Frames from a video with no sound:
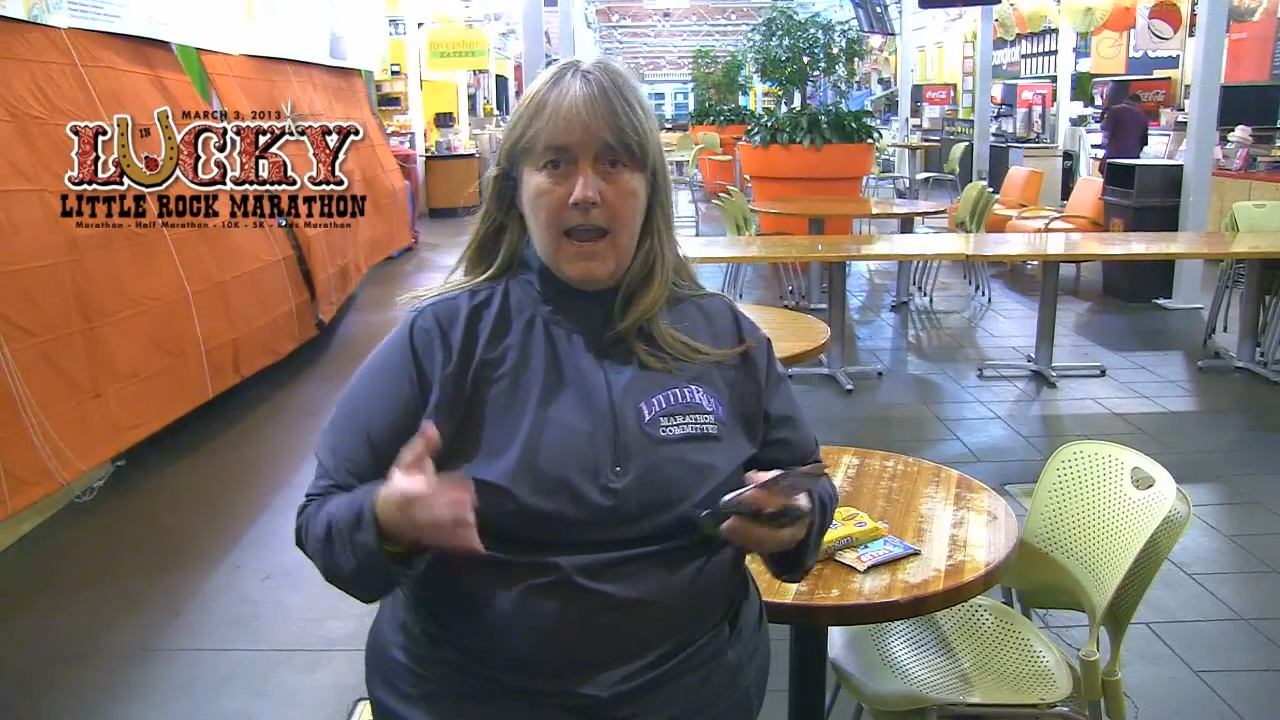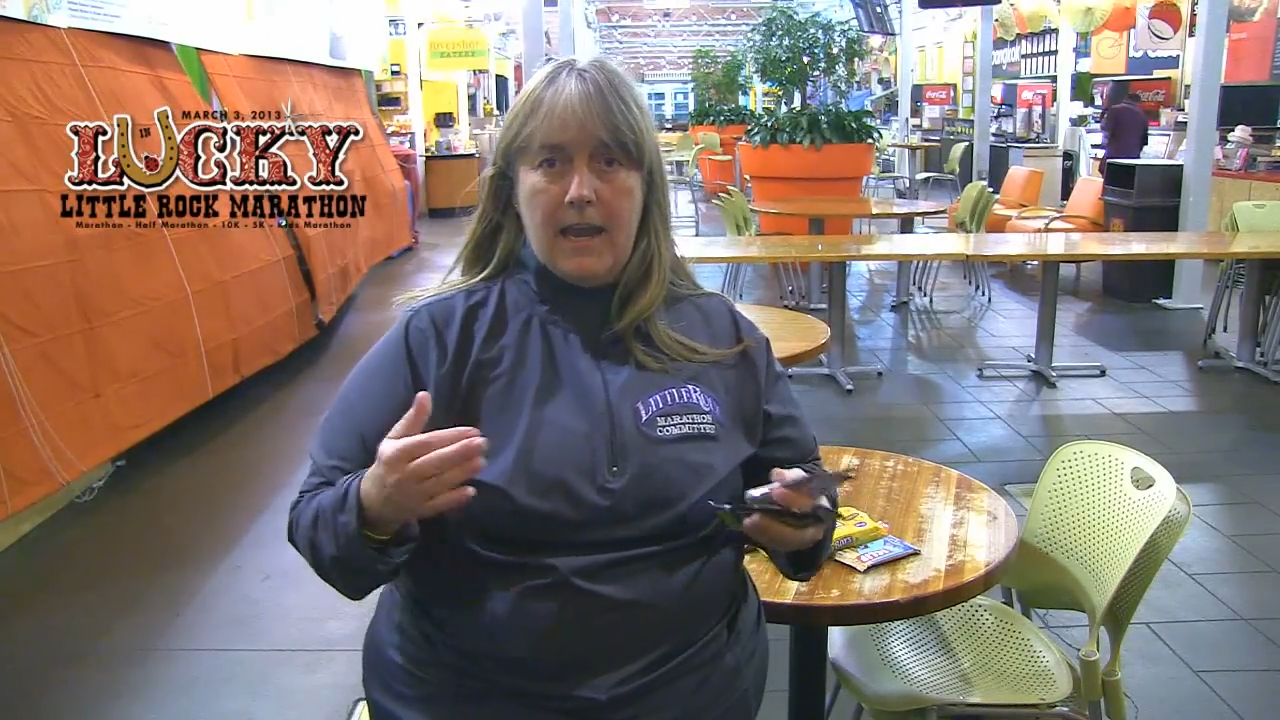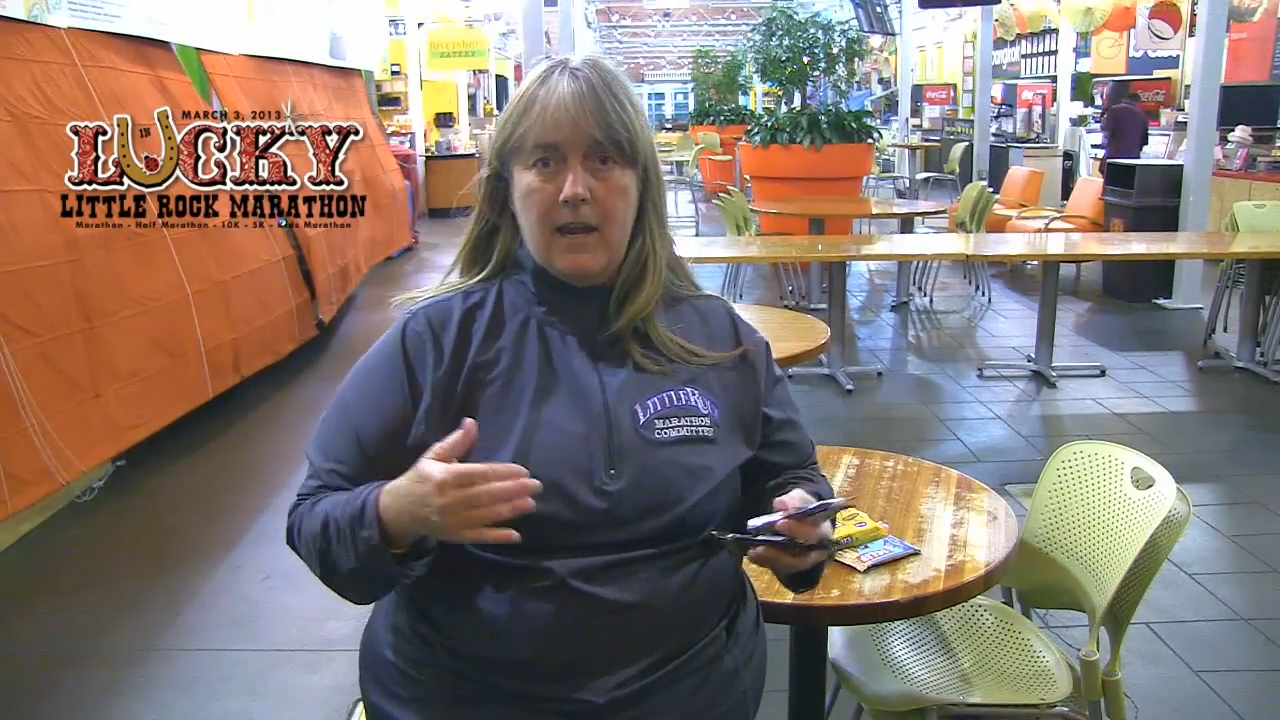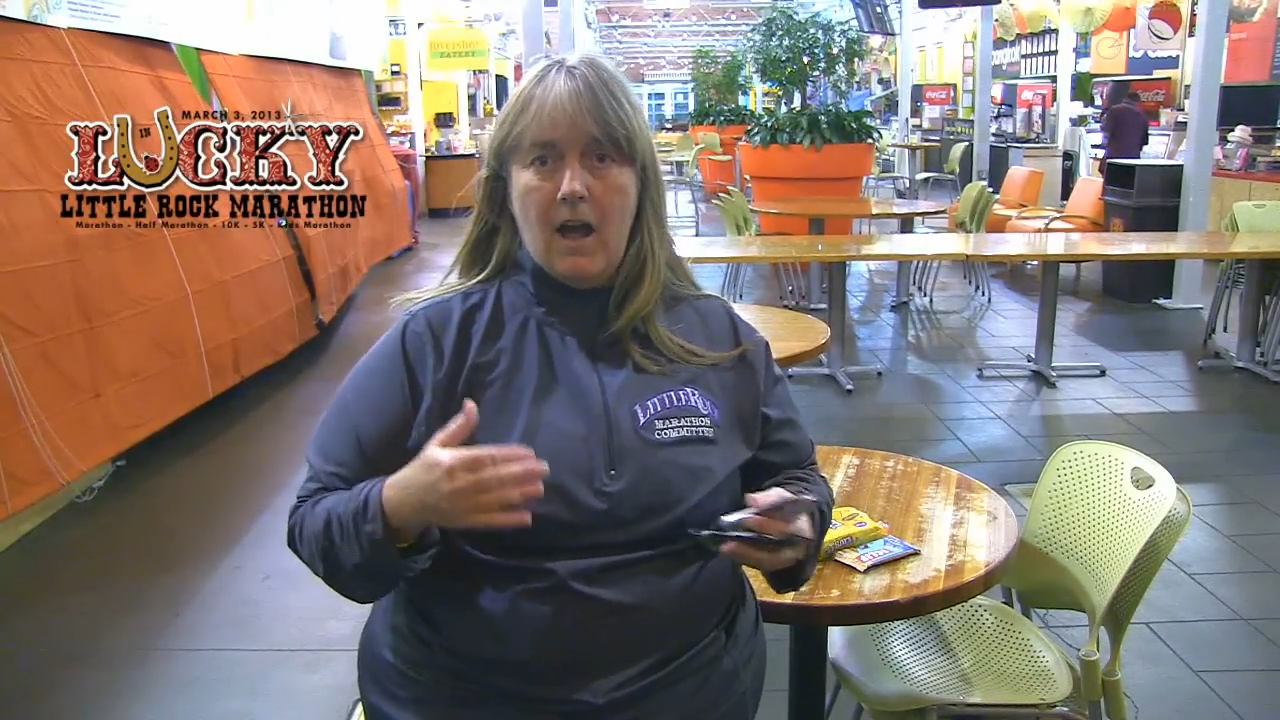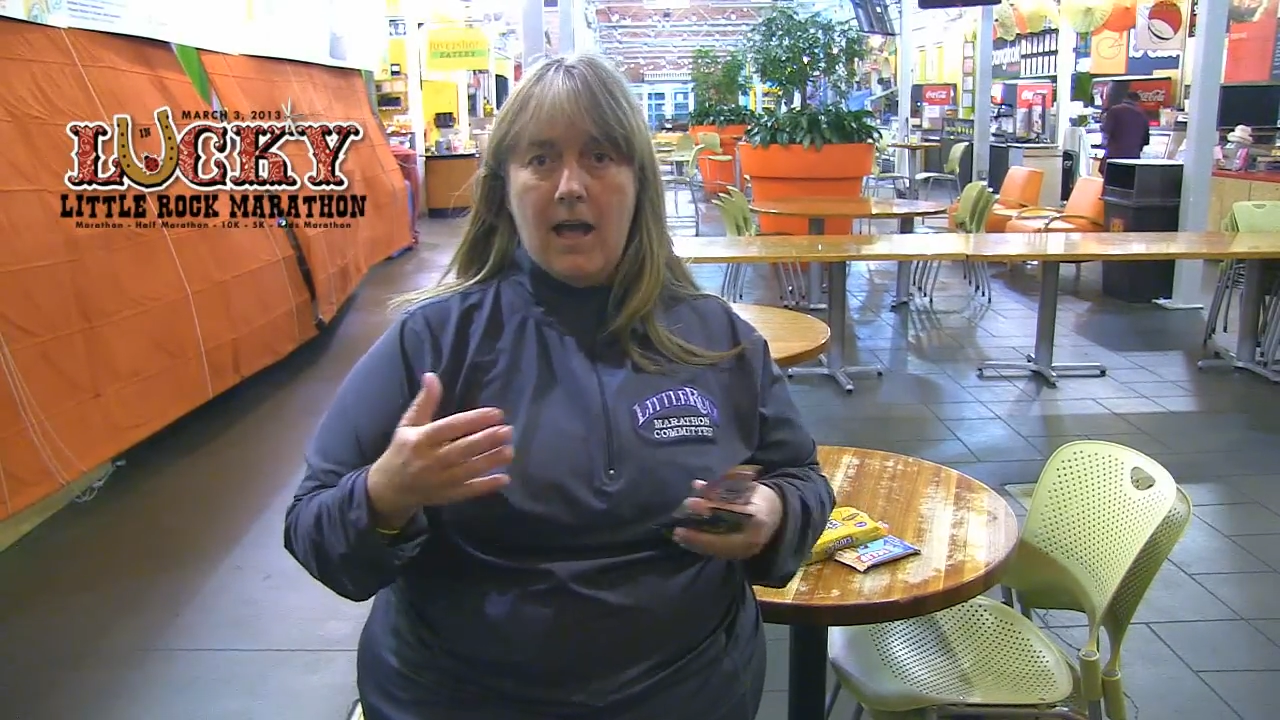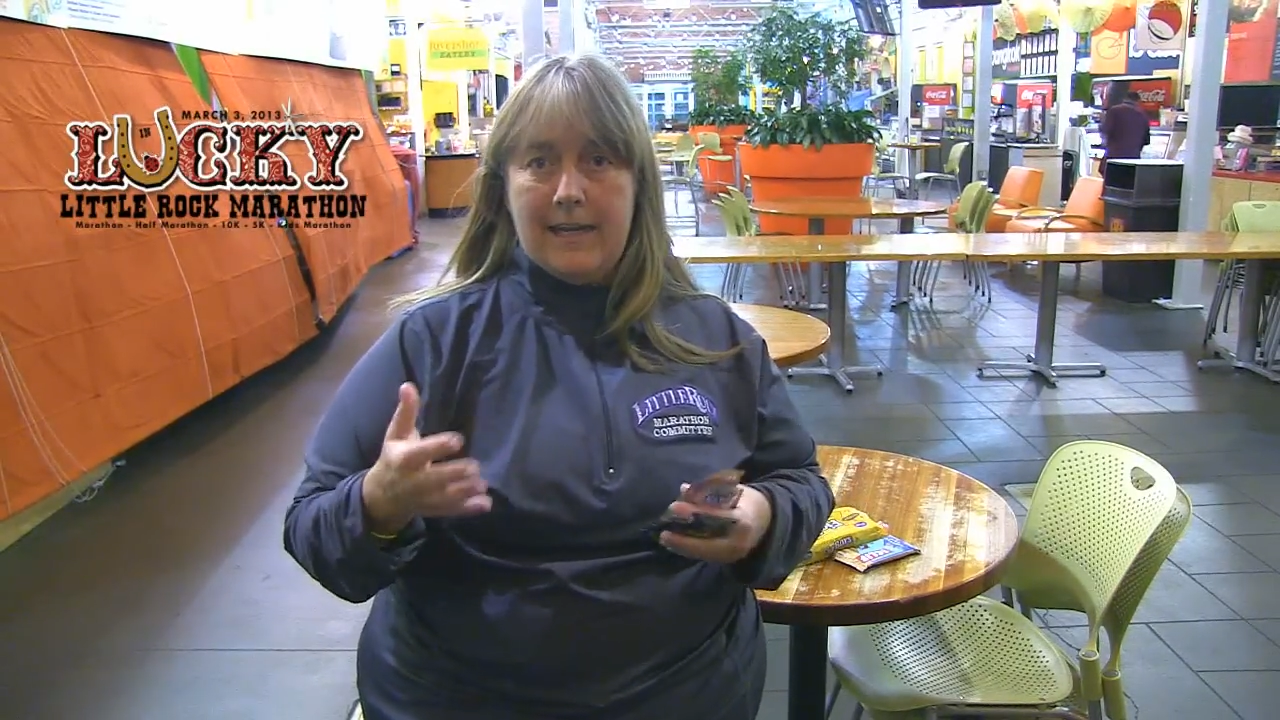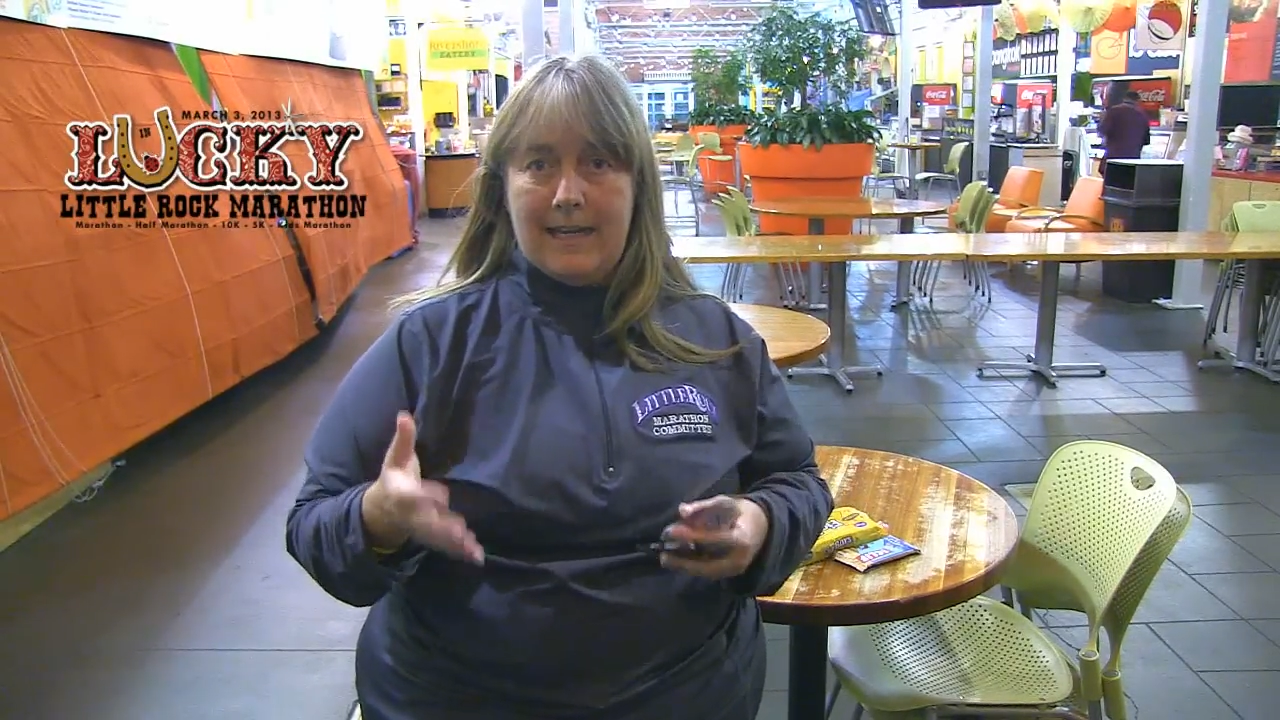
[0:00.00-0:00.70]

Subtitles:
and not